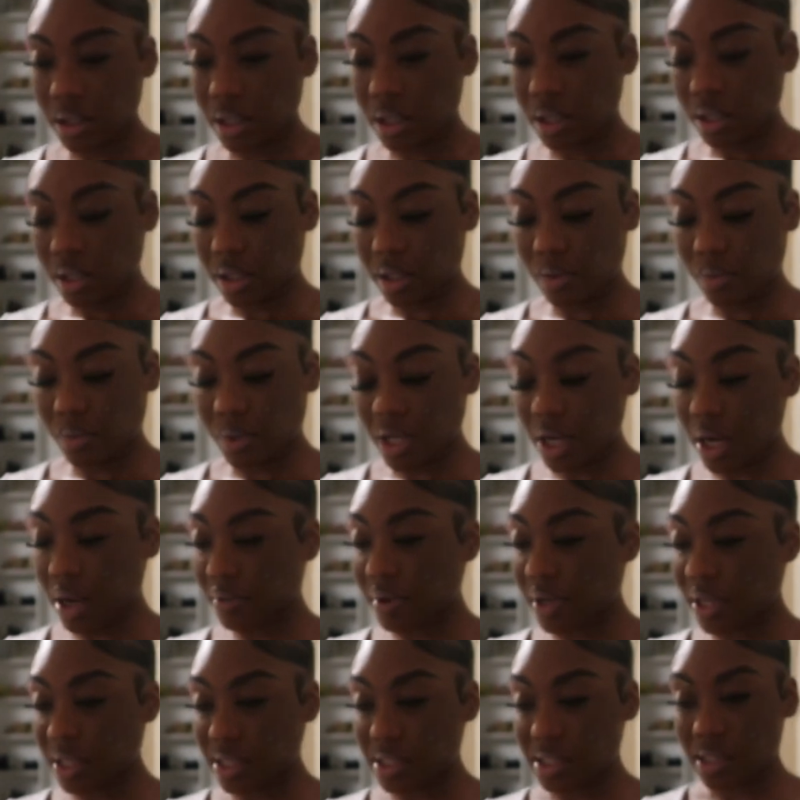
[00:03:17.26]
And then we are
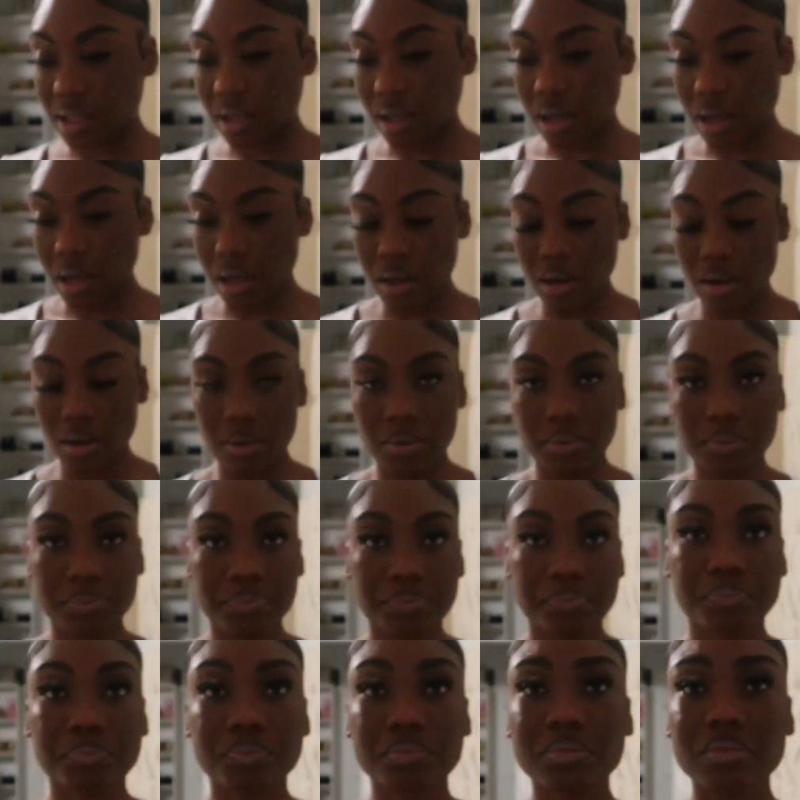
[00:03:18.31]
ready to go.
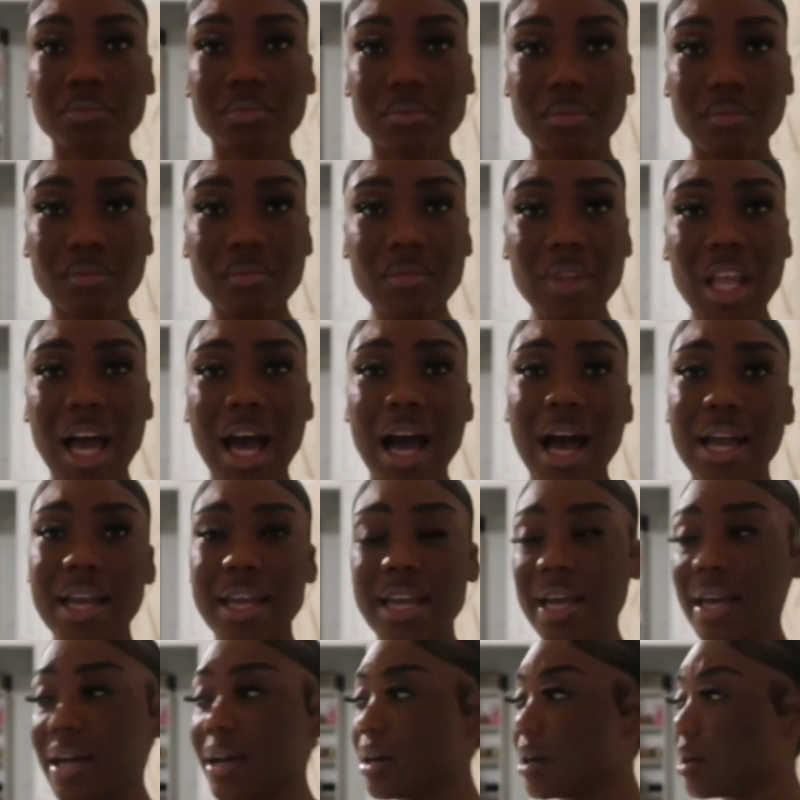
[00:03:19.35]
I
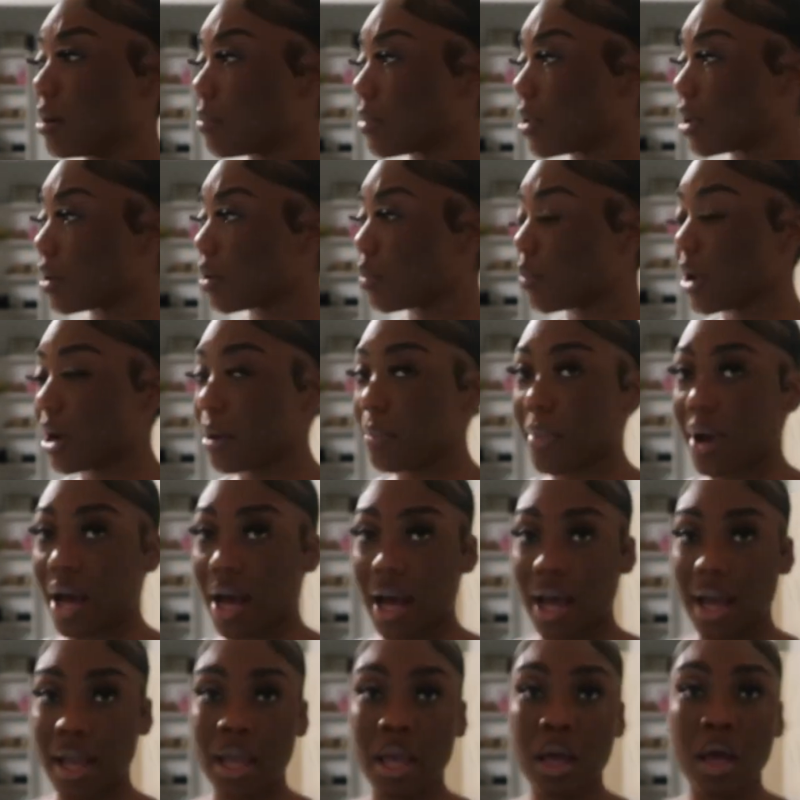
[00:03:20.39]
am gonna wear
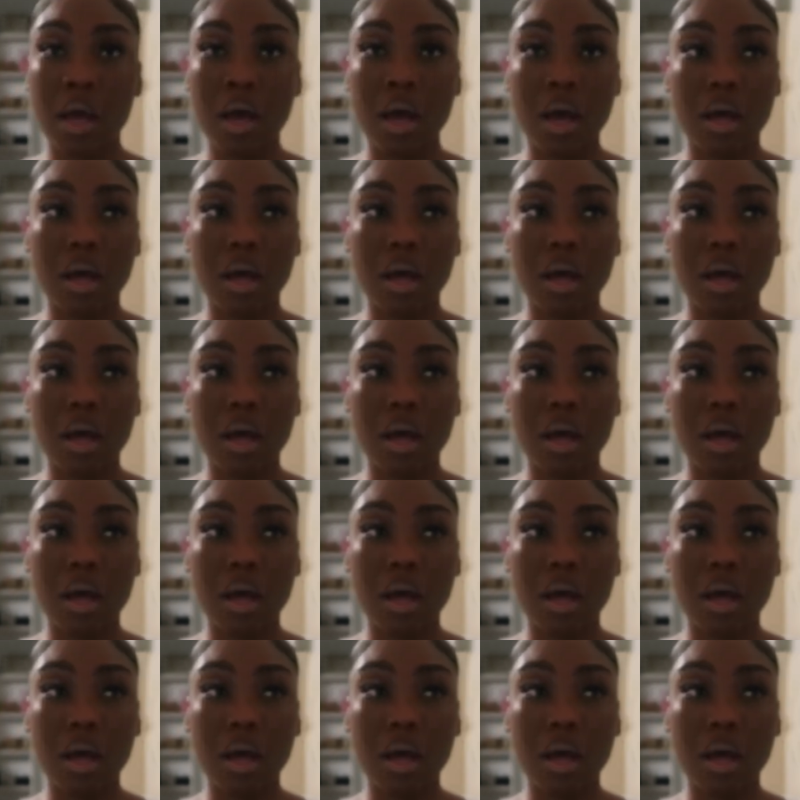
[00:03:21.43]
my